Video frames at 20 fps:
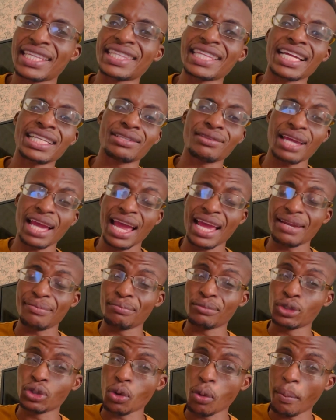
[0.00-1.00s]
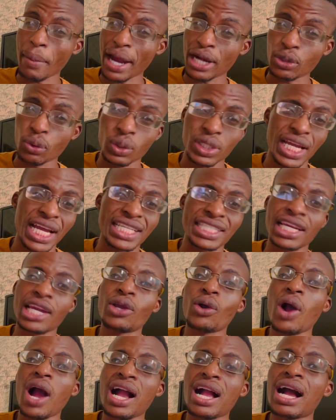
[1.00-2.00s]
that and new money will enter
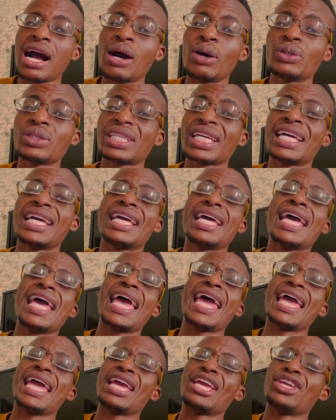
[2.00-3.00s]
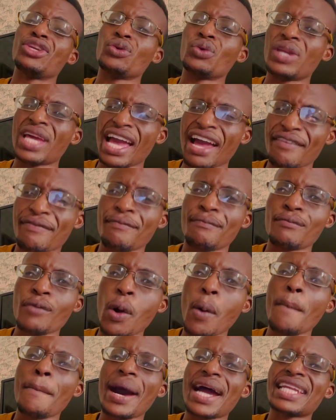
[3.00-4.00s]
your account. You'll have
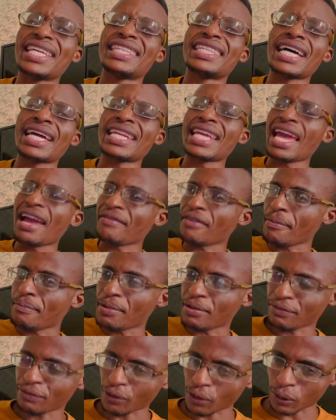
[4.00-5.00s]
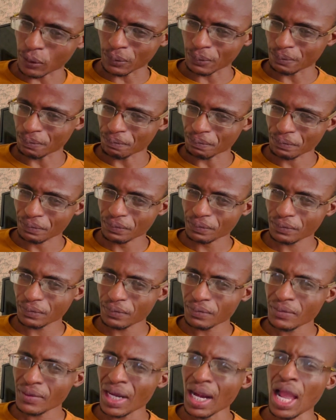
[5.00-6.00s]
more money than ever before.
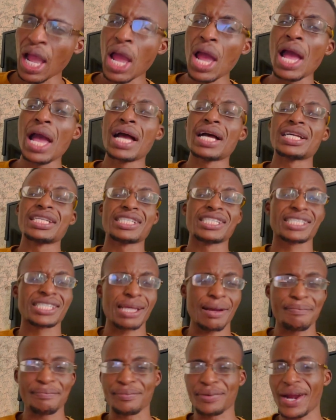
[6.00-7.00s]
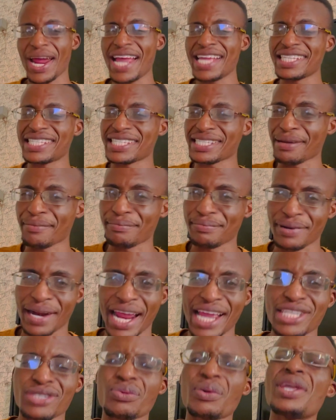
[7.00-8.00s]
Surprise,
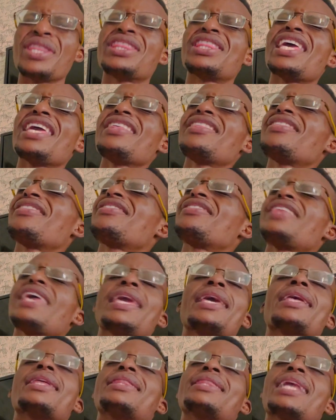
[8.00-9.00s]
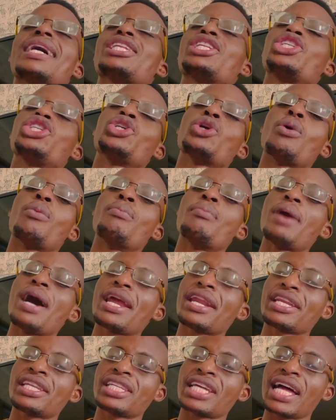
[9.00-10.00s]
surprise, when they think that your
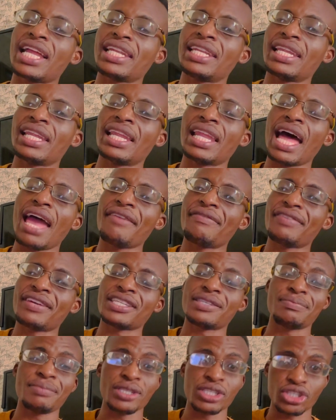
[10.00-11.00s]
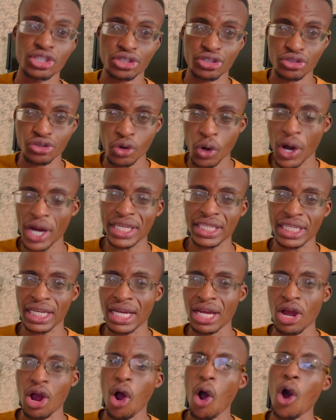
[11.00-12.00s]
marital life has been destroyed
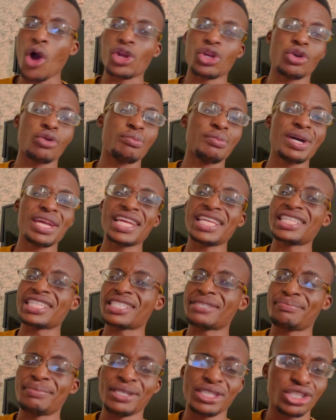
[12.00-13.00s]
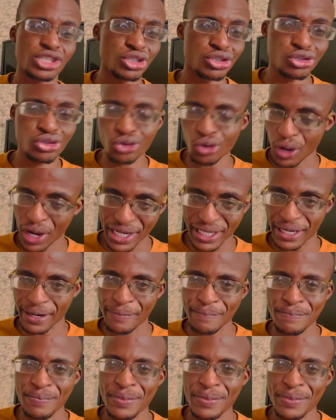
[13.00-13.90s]
or your marriage has been destroyed,